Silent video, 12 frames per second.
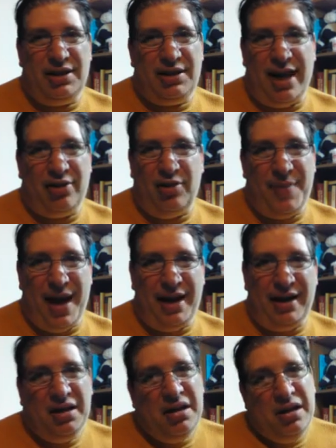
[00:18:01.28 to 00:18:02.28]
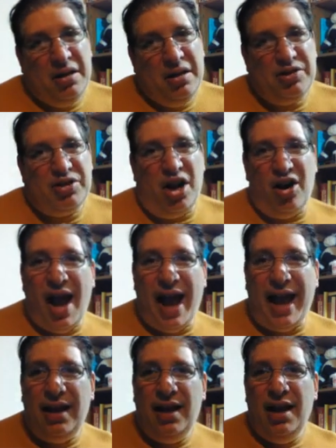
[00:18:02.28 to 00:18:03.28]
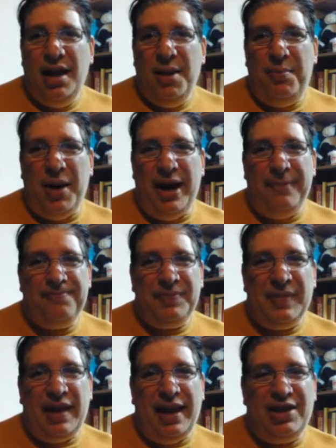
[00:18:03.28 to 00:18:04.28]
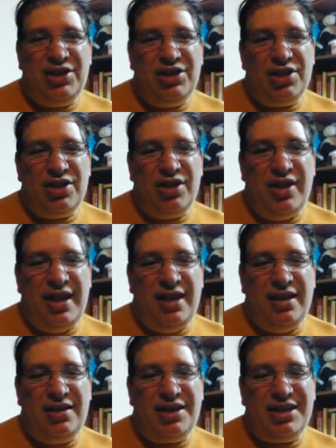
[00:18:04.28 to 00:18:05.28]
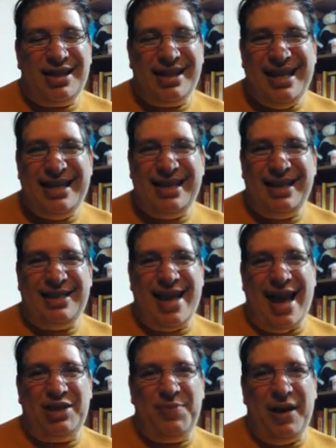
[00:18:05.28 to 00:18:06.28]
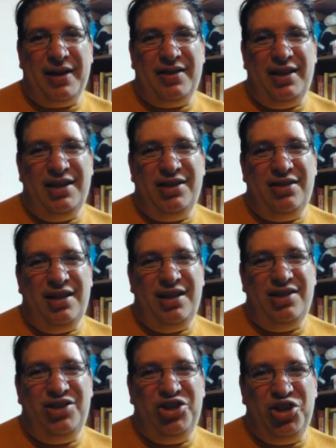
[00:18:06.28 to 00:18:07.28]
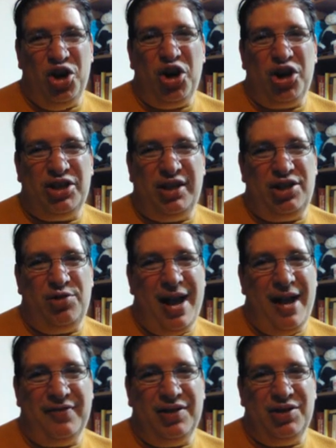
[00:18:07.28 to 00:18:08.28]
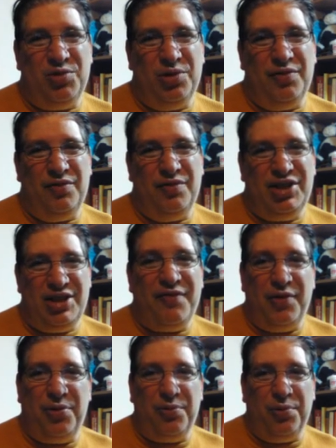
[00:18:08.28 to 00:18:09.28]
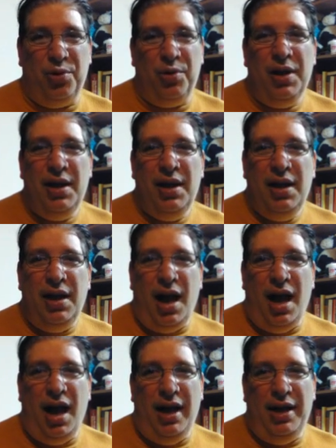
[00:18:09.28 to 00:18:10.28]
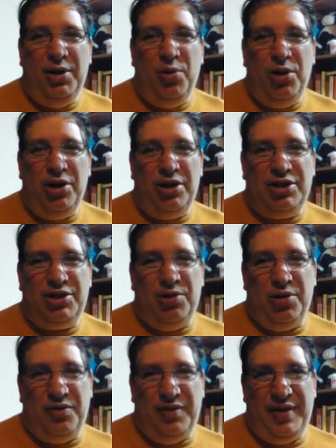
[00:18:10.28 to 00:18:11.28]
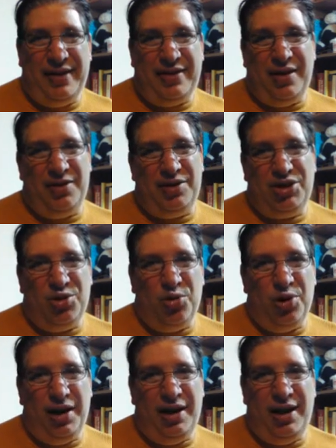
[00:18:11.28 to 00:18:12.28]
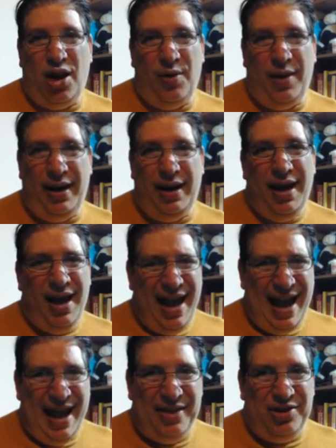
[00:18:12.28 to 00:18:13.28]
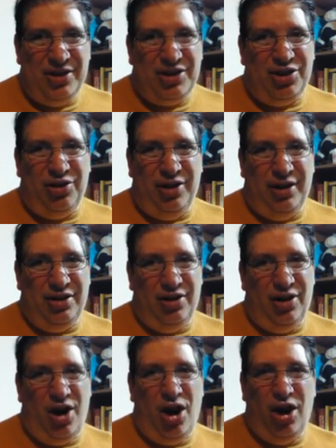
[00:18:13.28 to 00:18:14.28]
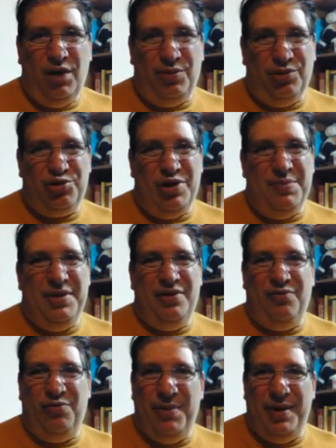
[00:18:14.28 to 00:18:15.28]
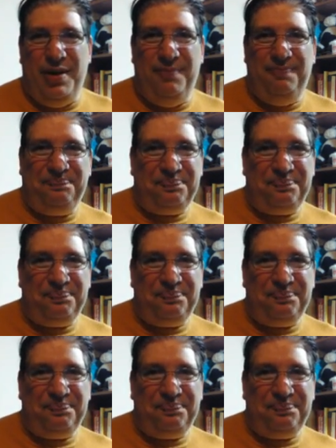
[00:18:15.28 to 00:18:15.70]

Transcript: center about it, which is all right, but it's just the sleaziness aspect, these jerks that you have to sort of suffer through in order to sort of get the story going, and just their horrible treatment of women